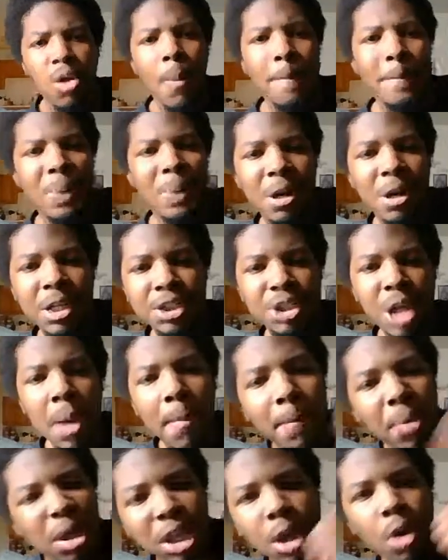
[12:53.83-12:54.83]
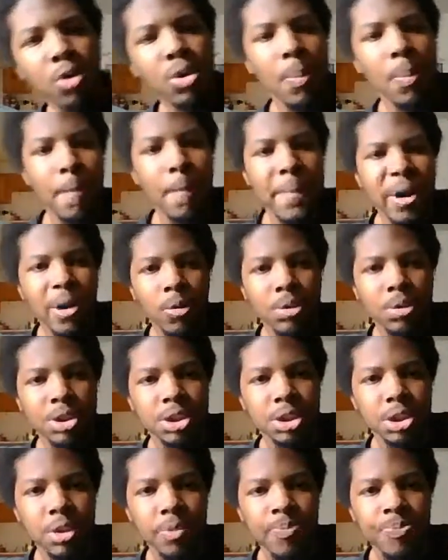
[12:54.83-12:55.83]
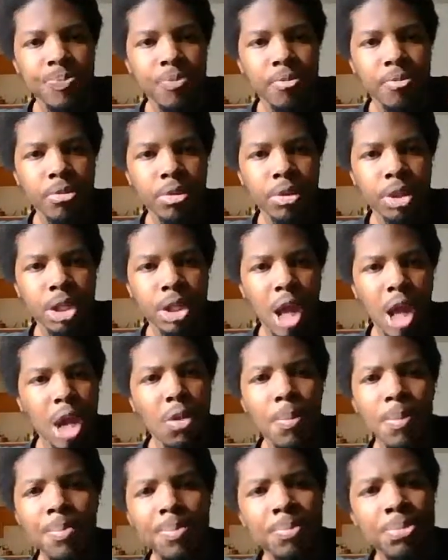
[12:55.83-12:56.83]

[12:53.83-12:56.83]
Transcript: punch below the belt. I don't